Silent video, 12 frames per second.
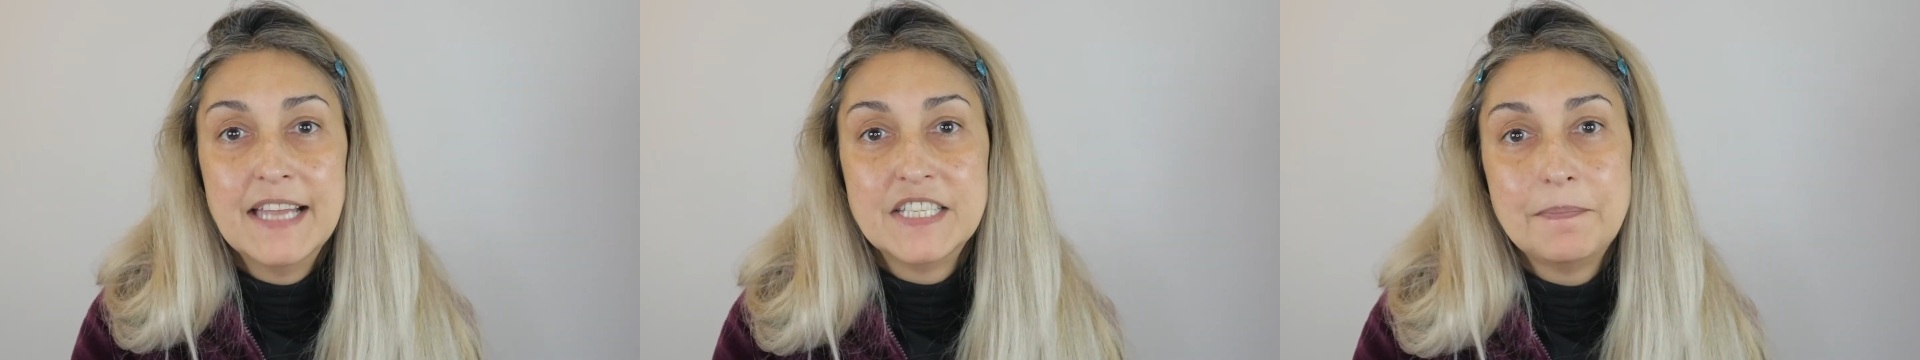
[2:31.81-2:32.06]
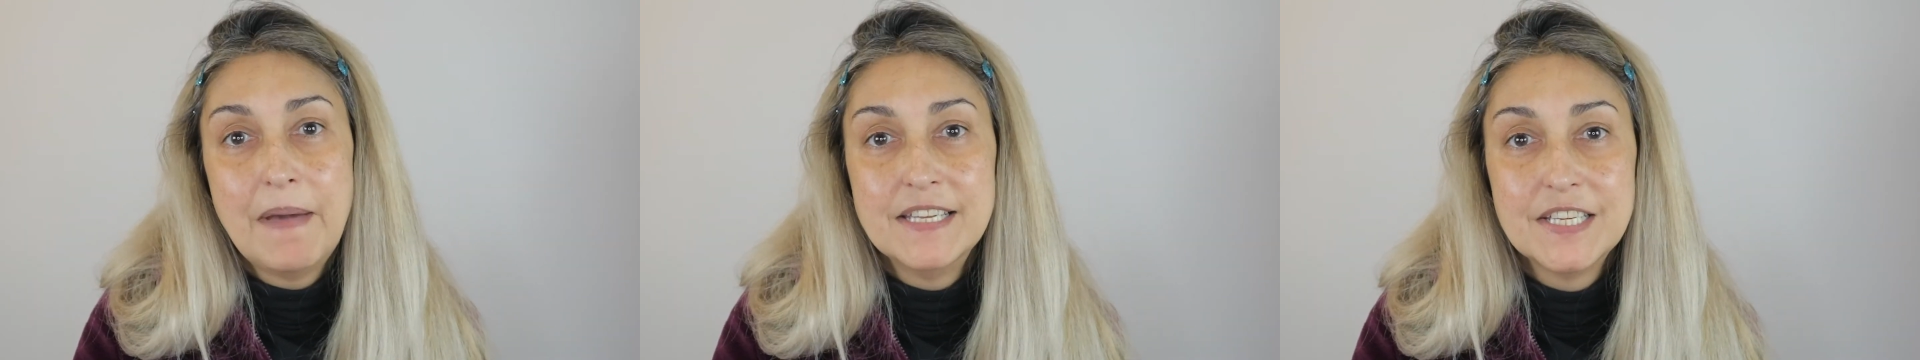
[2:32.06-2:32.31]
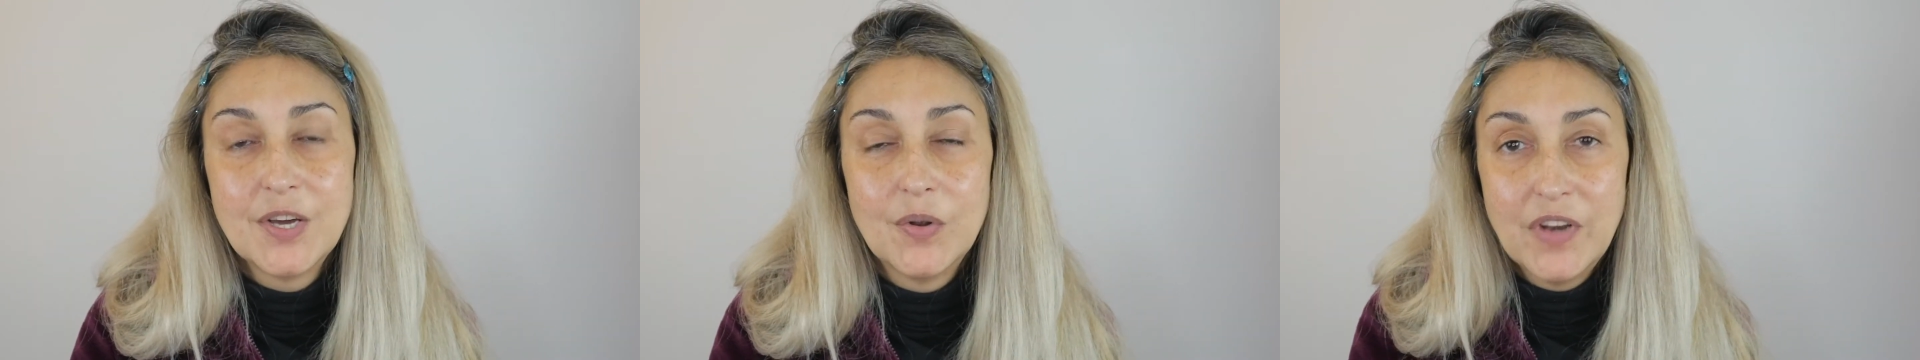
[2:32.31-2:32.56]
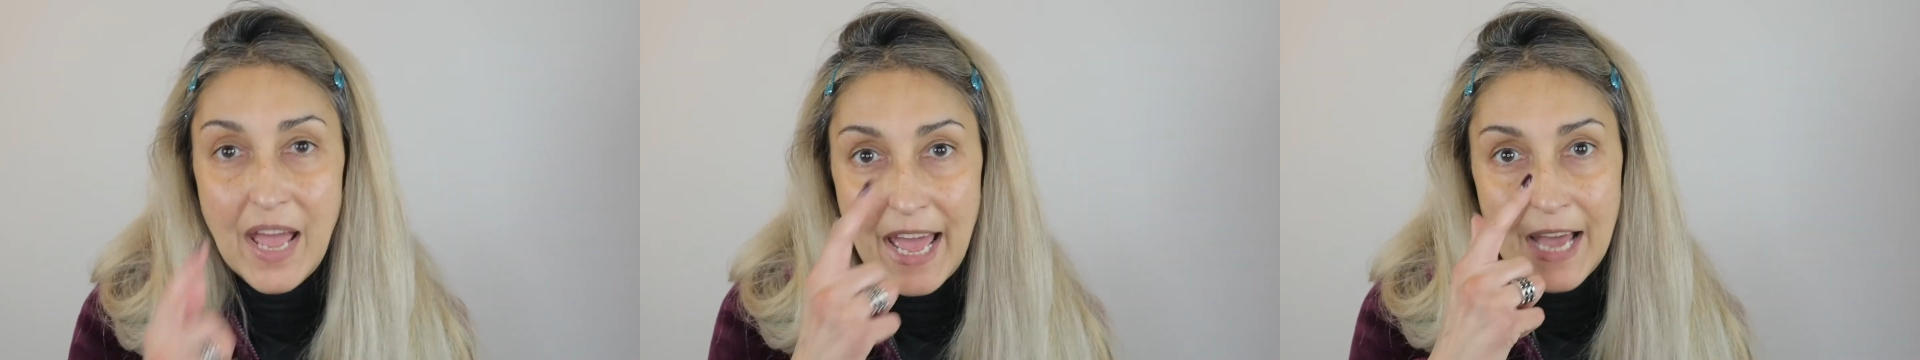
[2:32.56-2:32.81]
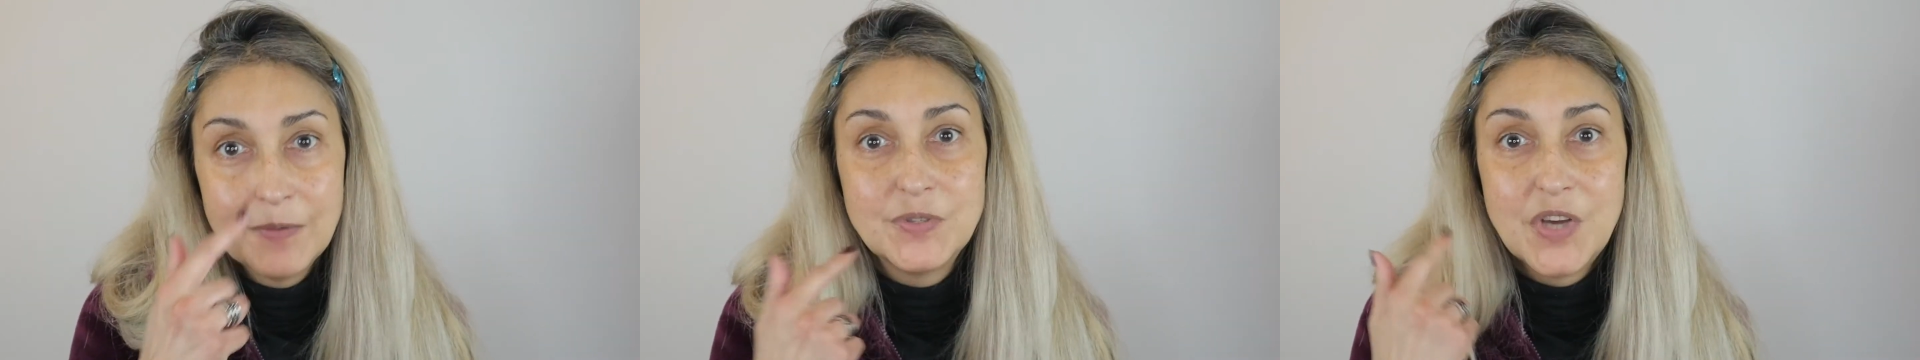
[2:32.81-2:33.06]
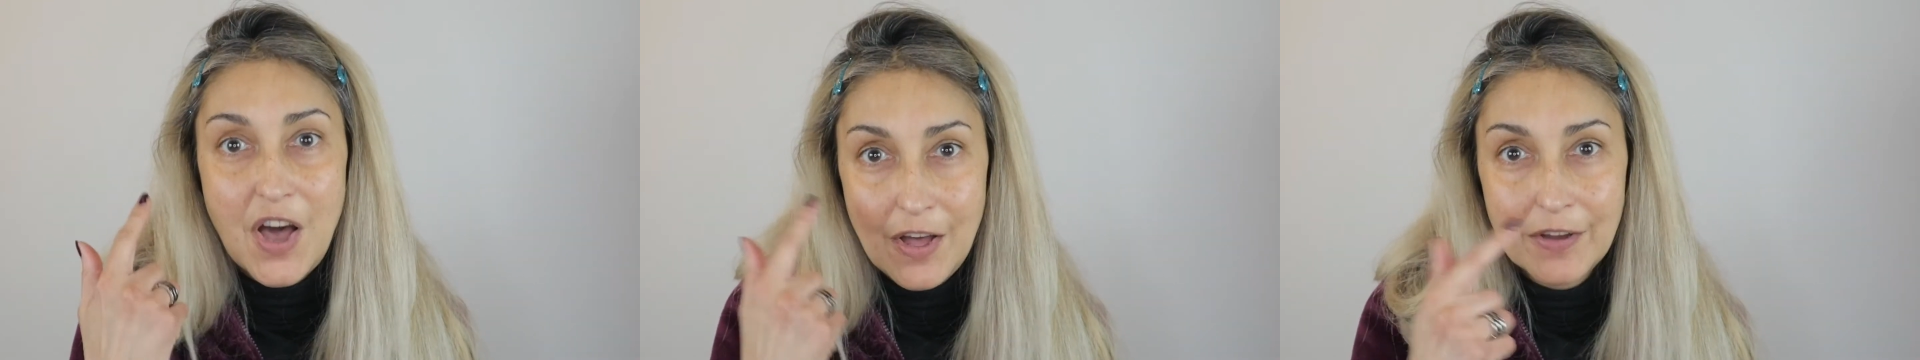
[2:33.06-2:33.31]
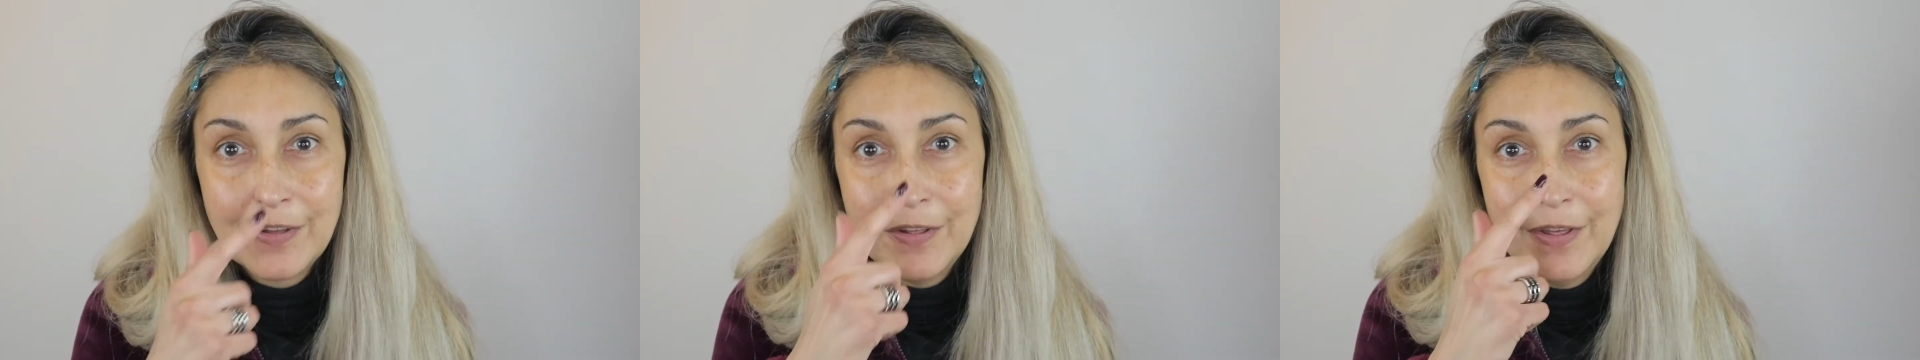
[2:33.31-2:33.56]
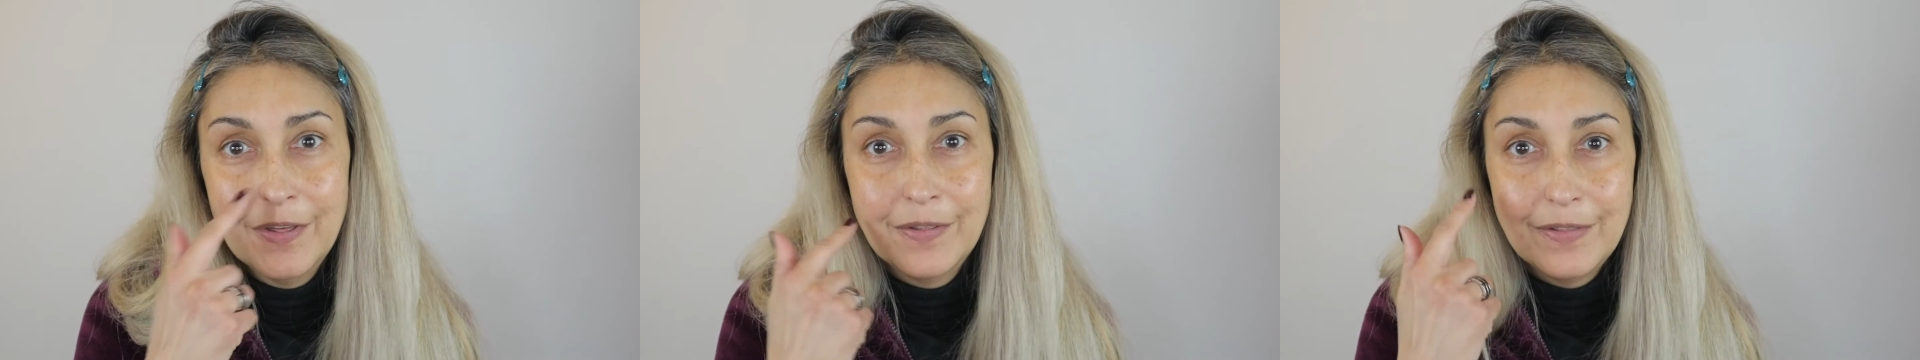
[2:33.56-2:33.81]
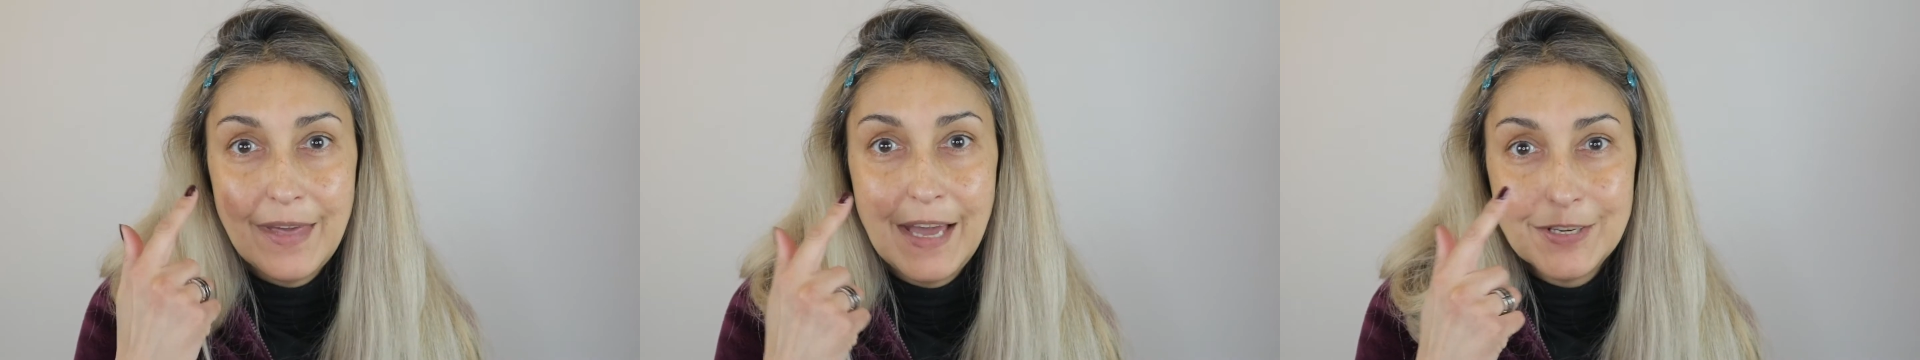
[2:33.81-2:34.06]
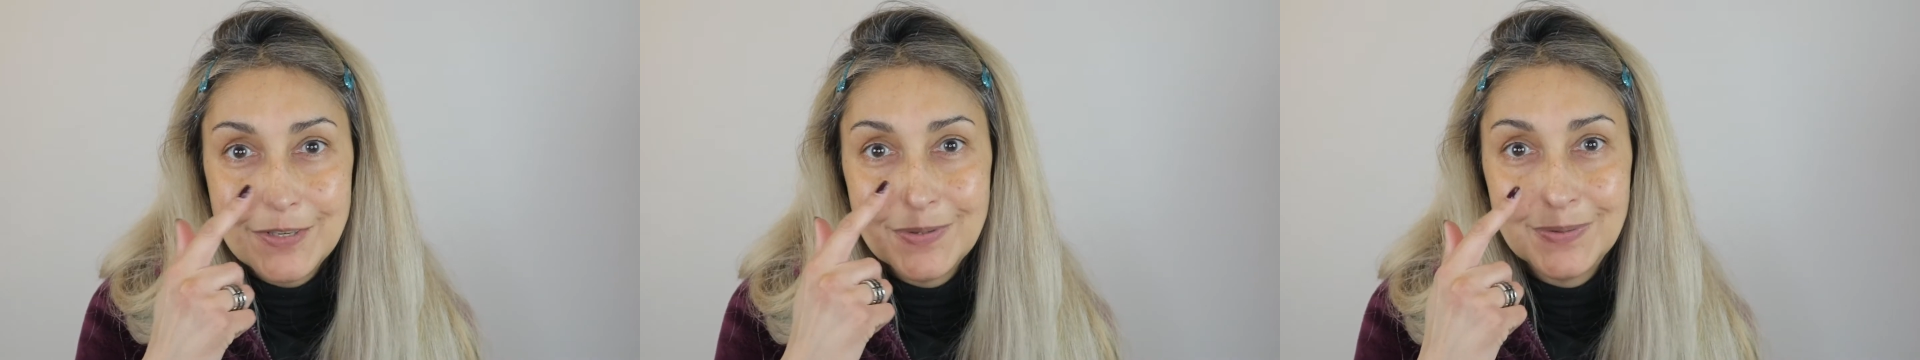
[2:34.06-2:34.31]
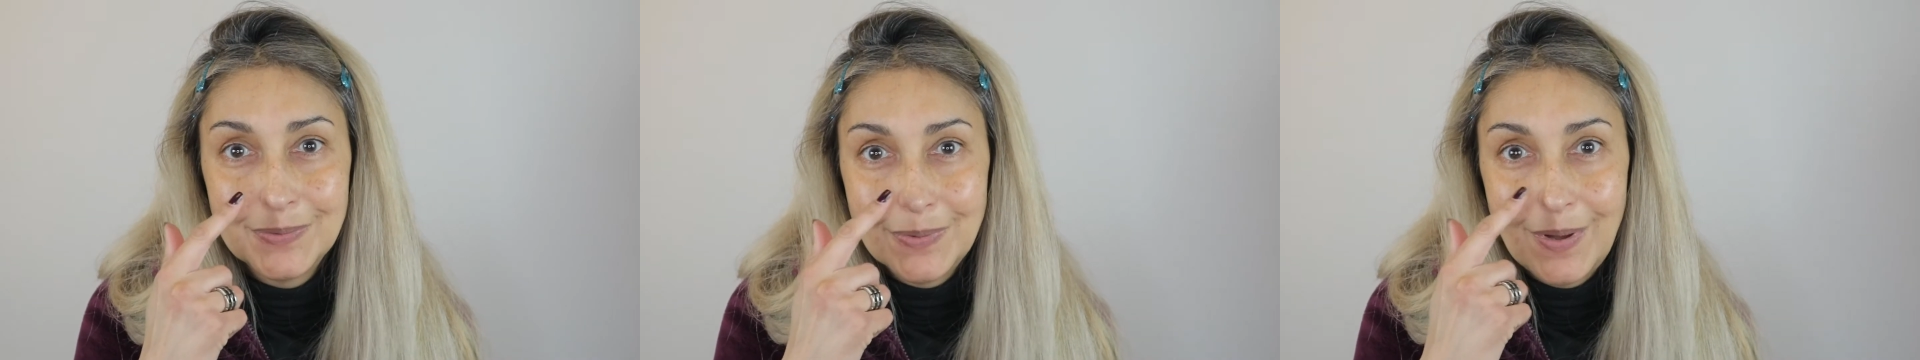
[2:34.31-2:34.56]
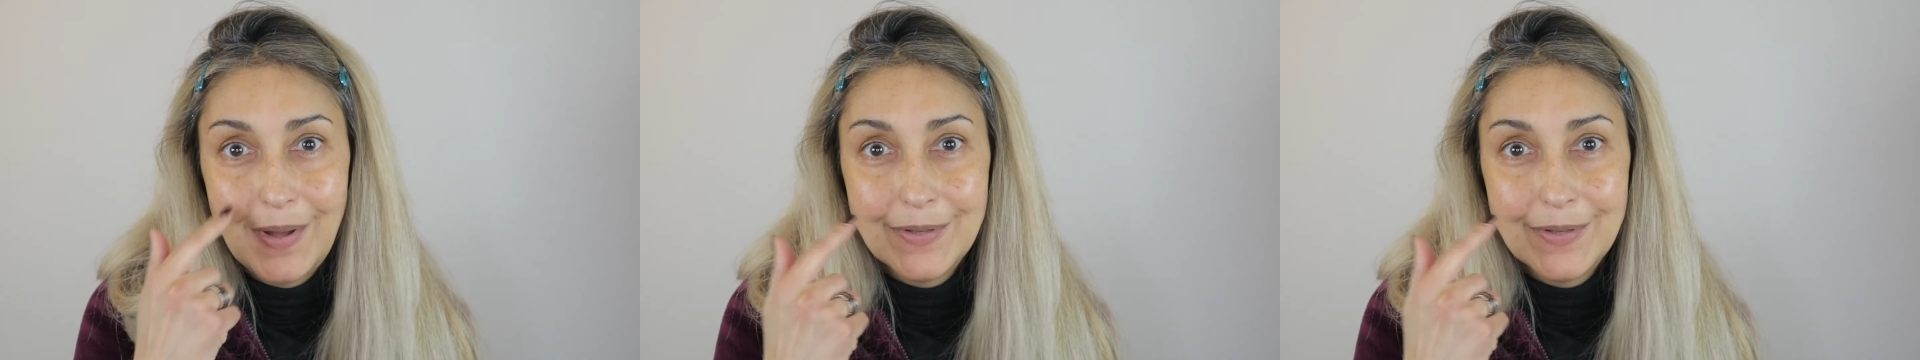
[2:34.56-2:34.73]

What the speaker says: and depending on how dark the actual